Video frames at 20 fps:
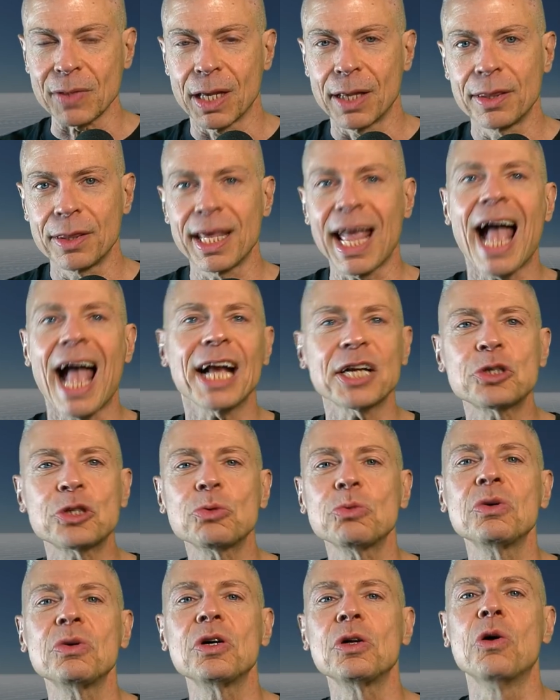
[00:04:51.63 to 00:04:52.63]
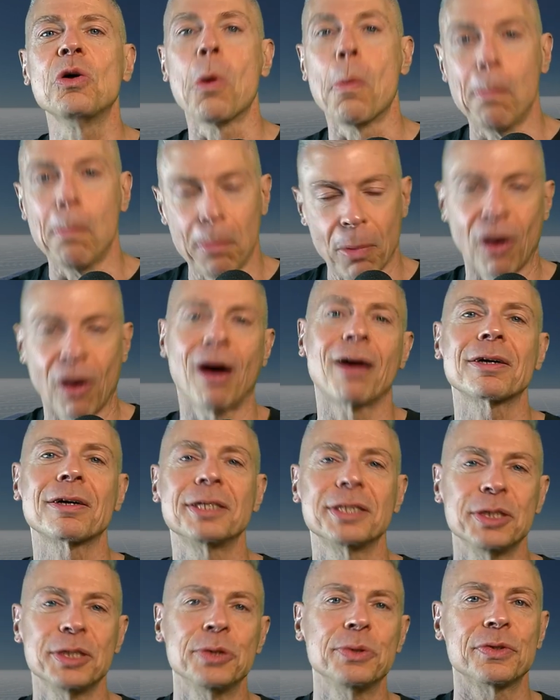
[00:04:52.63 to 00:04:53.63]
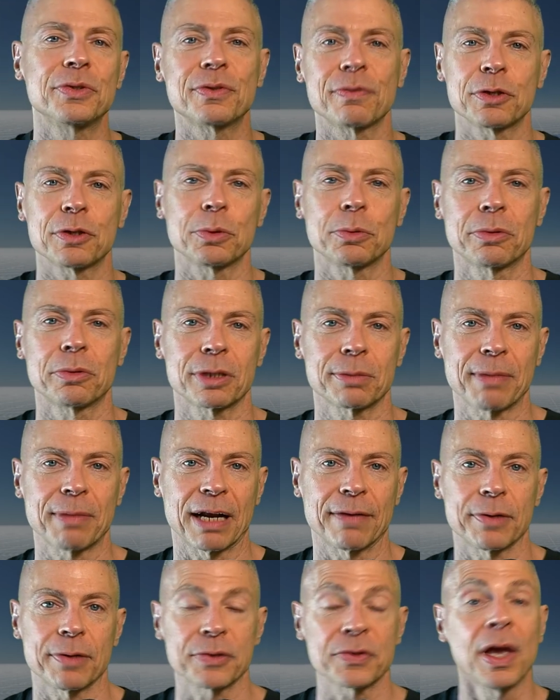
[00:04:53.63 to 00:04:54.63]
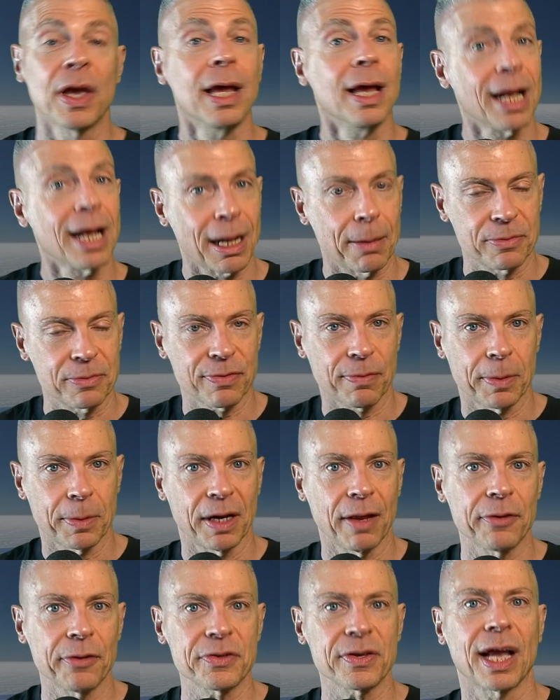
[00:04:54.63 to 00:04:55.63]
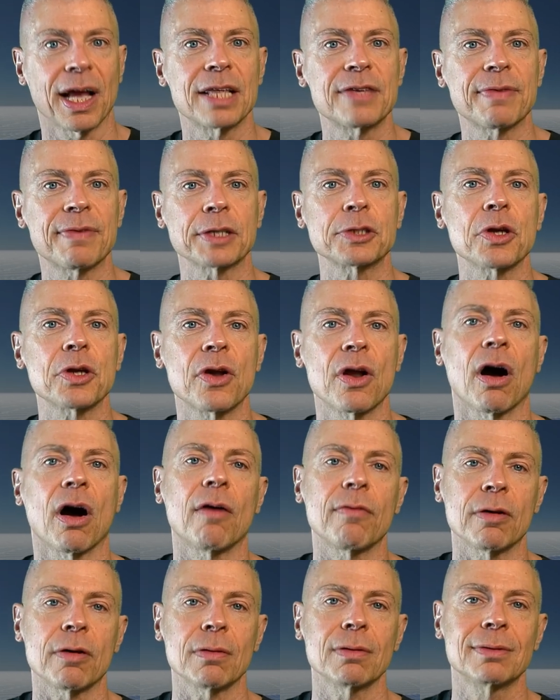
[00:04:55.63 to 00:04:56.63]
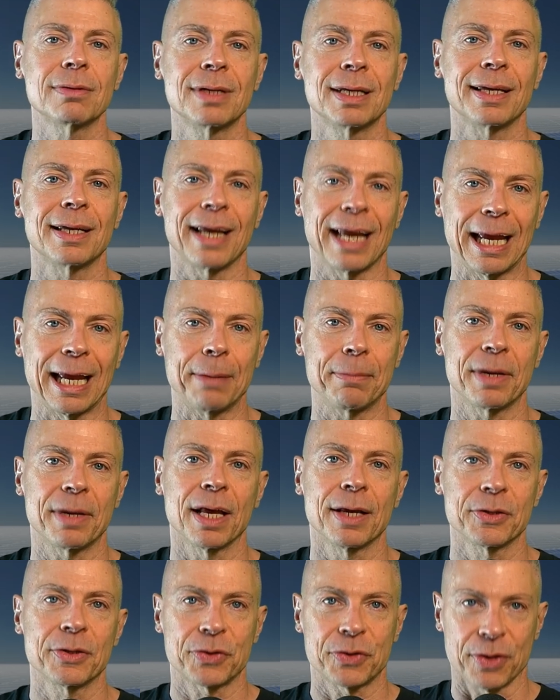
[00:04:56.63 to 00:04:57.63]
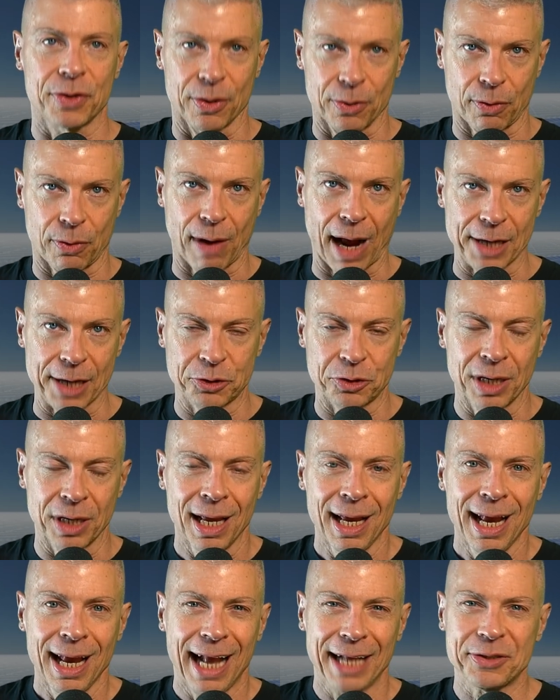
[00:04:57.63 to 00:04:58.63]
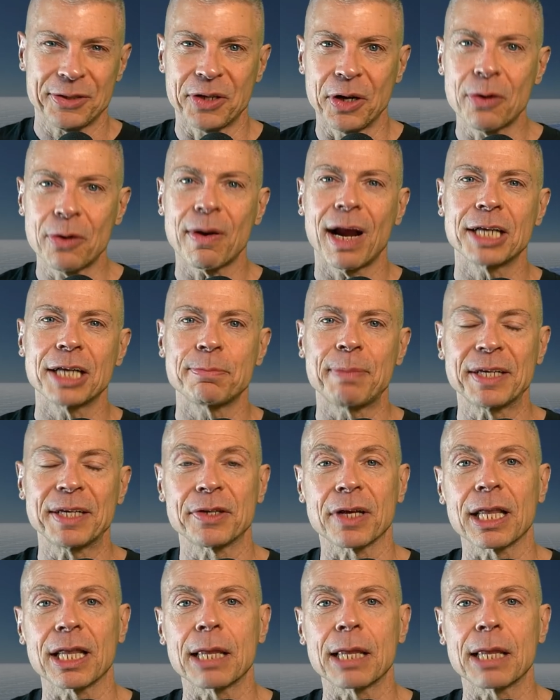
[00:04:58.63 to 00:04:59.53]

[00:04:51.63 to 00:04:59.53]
the actual modern use of the word metaverse comes from another science fiction novel, named Snow Crash. And Snow Crash basically